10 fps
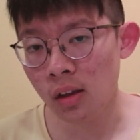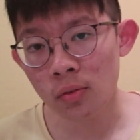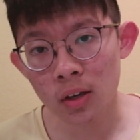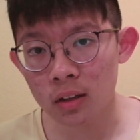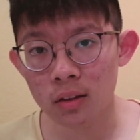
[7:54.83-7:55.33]

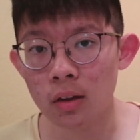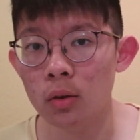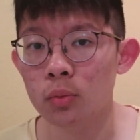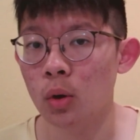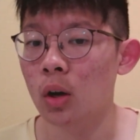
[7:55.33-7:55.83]
if anything
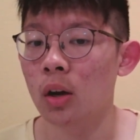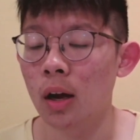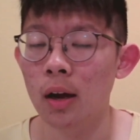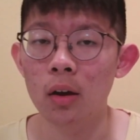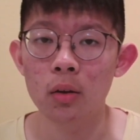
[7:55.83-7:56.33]
goes
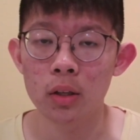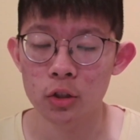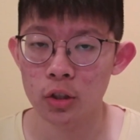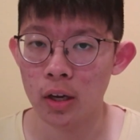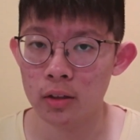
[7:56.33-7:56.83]
wrong, I'll
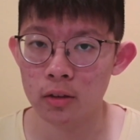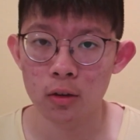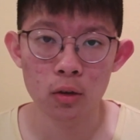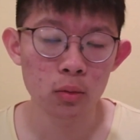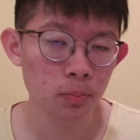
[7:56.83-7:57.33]
let you guys
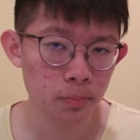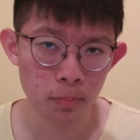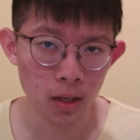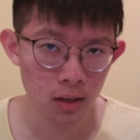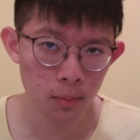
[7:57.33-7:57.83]
know,
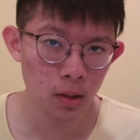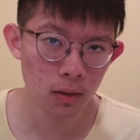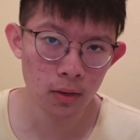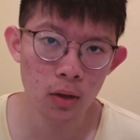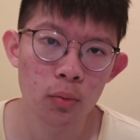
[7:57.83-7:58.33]
make an
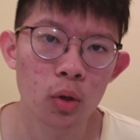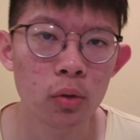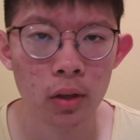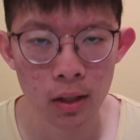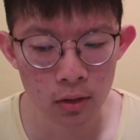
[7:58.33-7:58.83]
update video
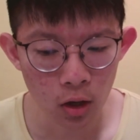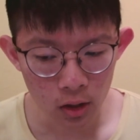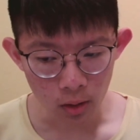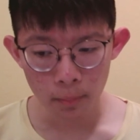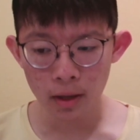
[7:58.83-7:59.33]
real quickly
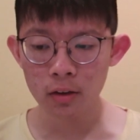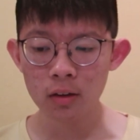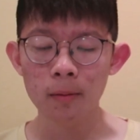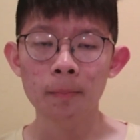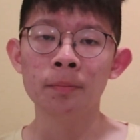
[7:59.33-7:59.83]
talking about
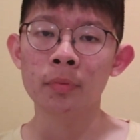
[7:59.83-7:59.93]
it.